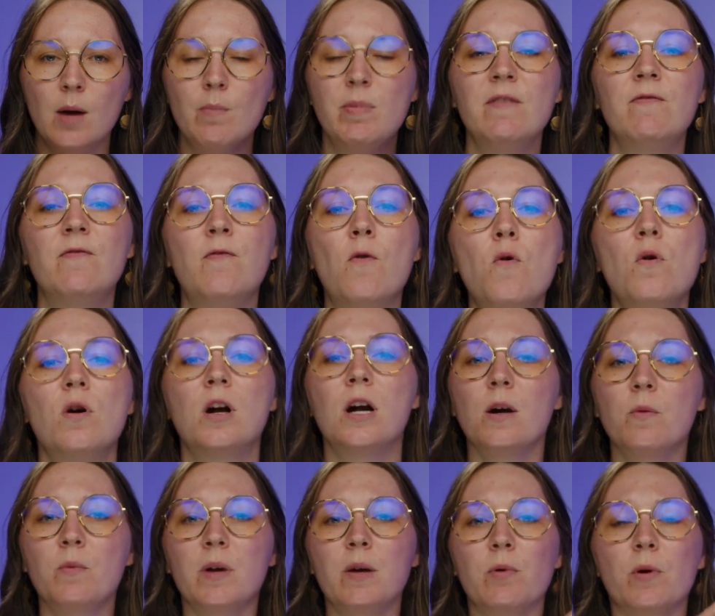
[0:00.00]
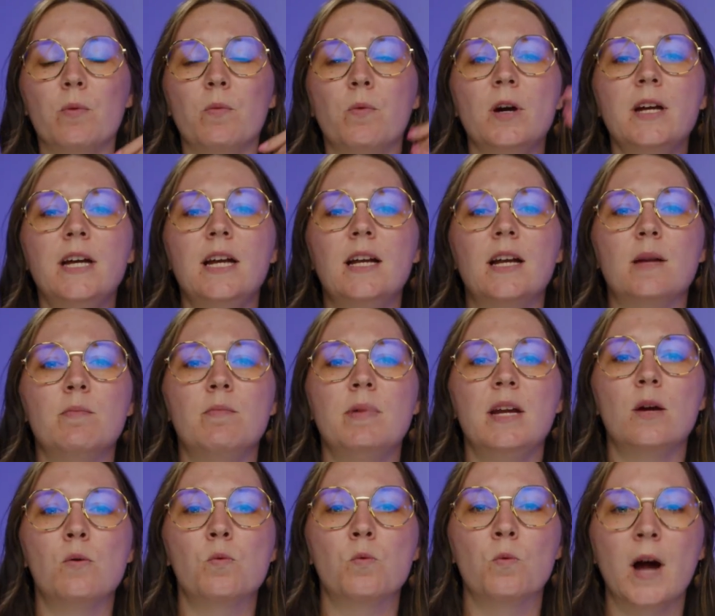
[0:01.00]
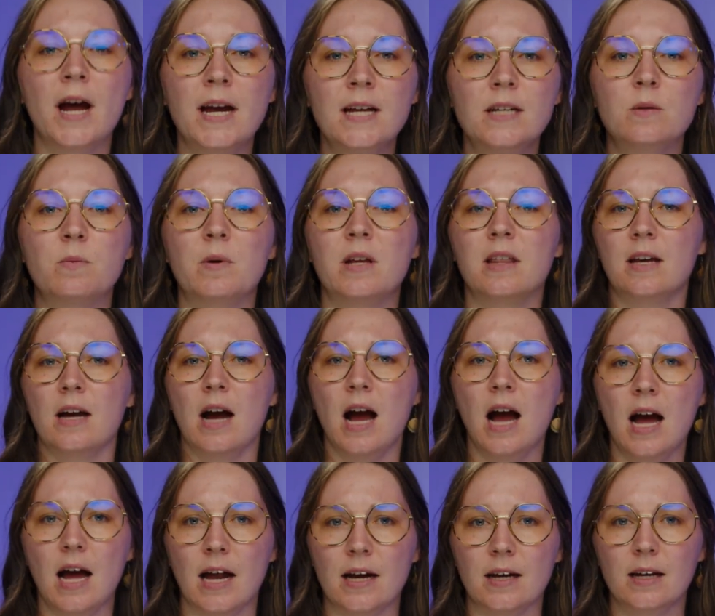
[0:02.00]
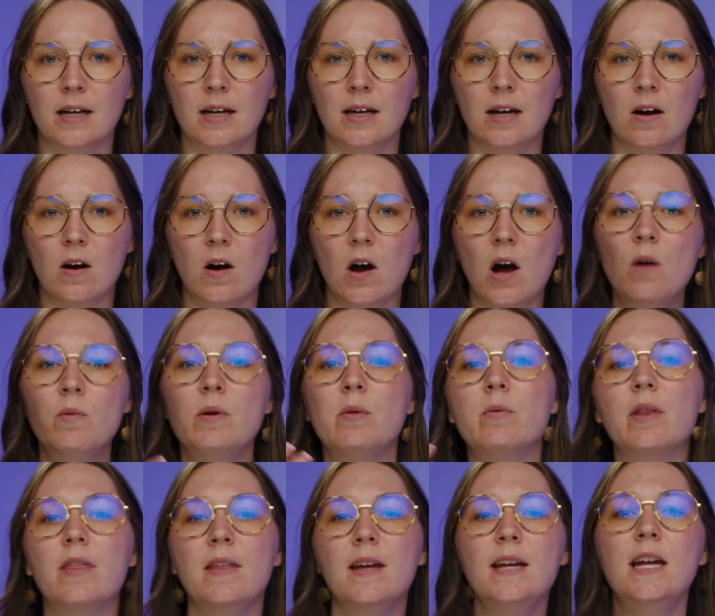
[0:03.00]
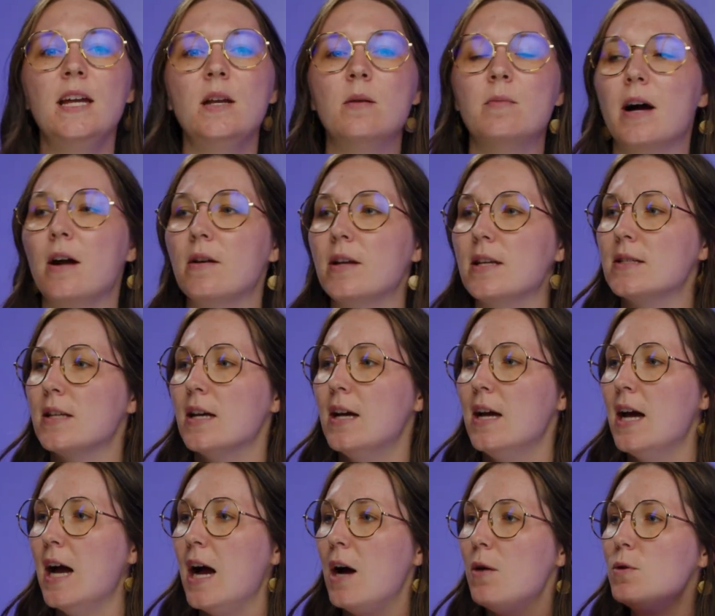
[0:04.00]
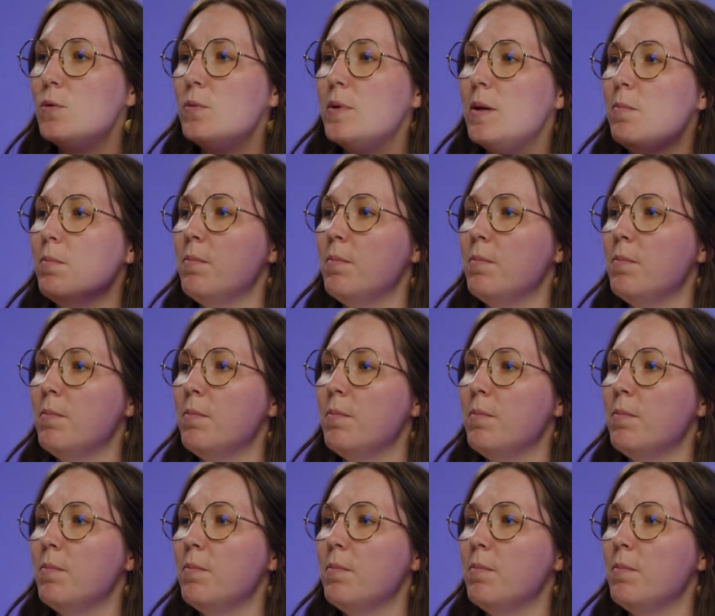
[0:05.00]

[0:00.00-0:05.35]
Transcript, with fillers: Before, we were working on being right with God. All we were thinking about is how do we